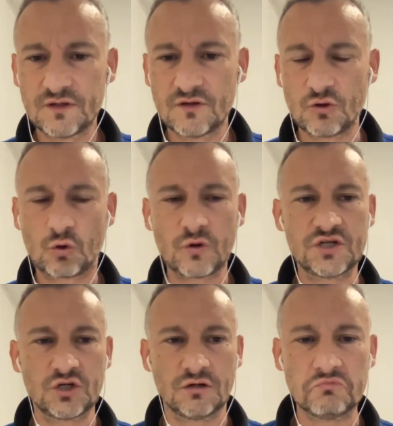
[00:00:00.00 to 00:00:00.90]
the
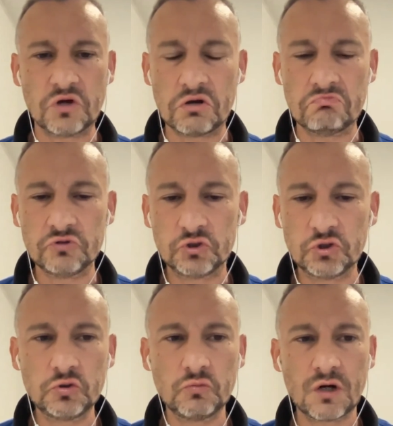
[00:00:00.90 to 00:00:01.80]
question: Do
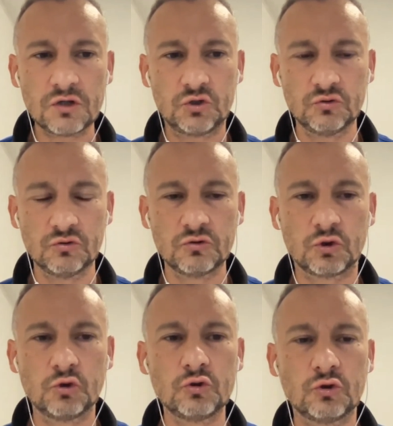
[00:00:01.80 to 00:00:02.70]
you want to?
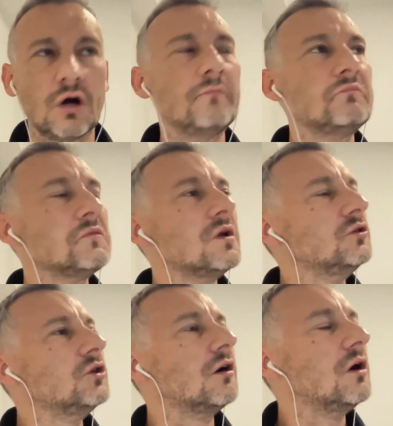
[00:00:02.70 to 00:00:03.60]
Could
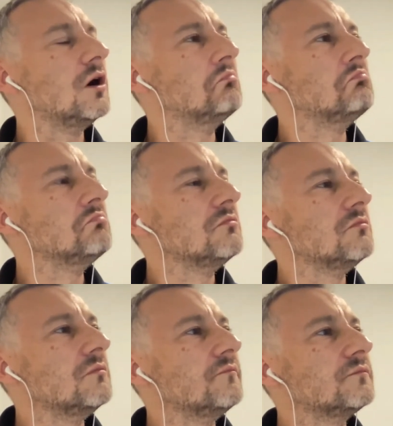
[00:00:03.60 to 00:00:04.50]
no?
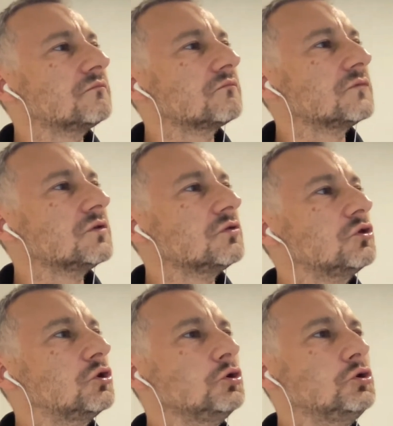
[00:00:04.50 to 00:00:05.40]

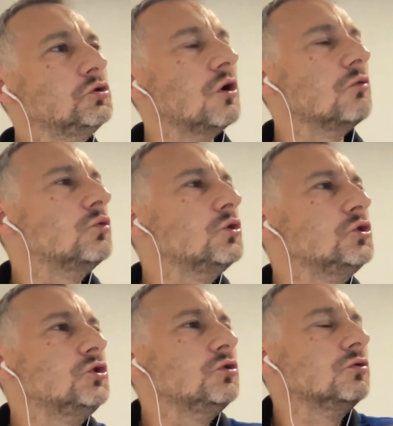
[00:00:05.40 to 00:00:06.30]
Could would
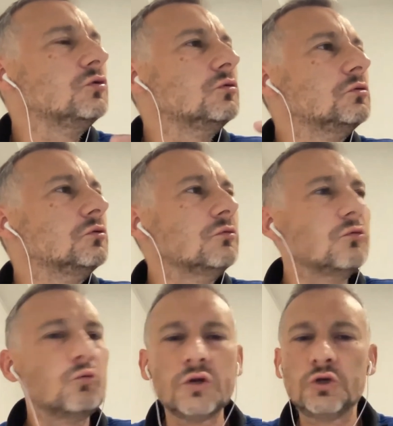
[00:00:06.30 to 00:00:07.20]

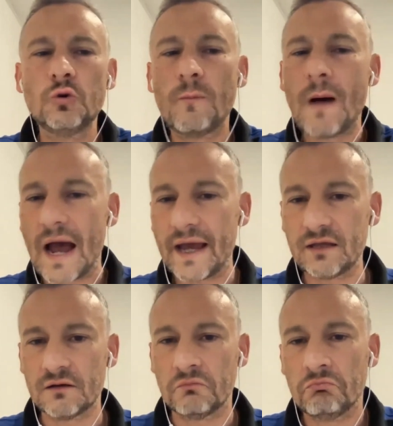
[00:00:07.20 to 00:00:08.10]
you
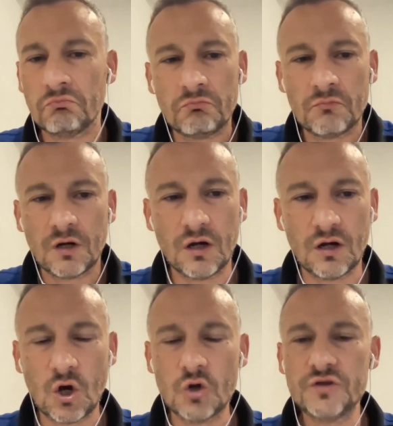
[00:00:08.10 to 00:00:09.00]
buy
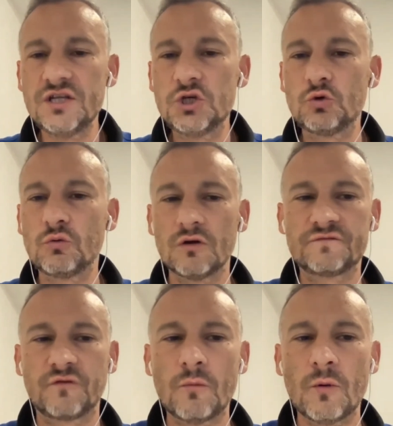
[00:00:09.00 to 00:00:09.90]
an insurance
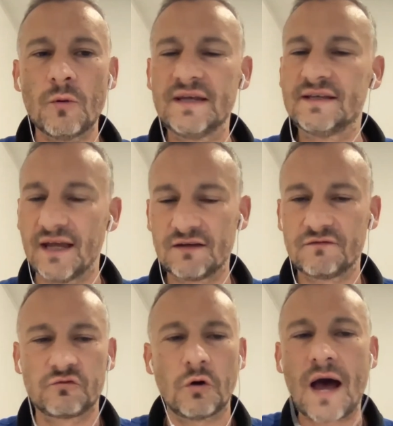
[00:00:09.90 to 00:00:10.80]
from a big tech,
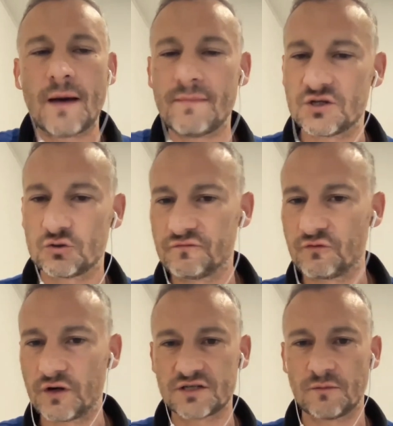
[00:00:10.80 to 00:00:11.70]
from Amazon, for
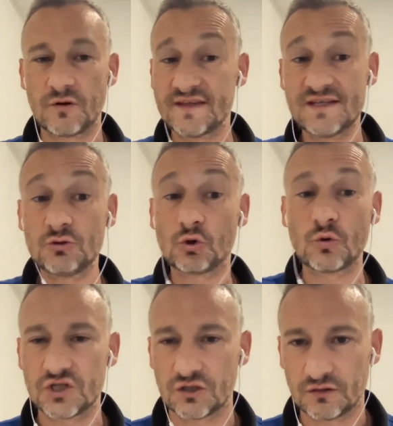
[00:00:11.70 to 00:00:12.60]
example? That is a
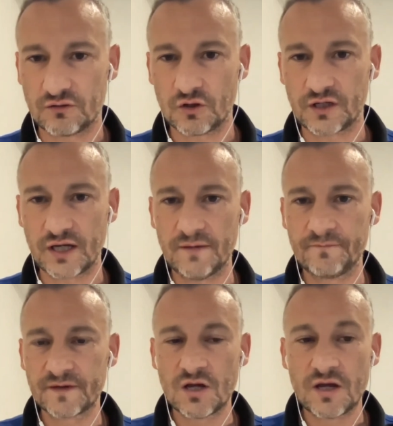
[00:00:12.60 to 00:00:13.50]
question. Okay.
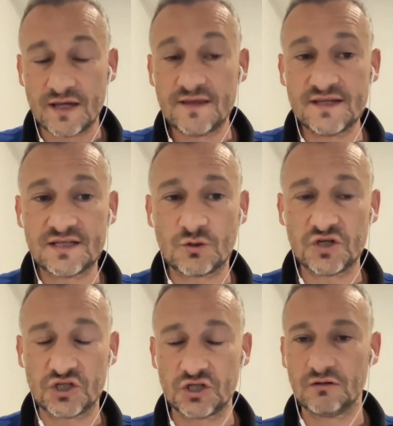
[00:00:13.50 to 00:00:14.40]
In this
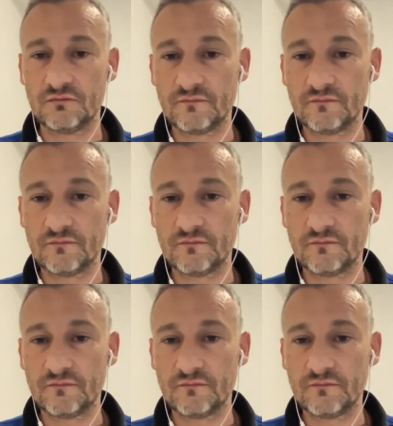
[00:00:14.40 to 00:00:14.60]
question,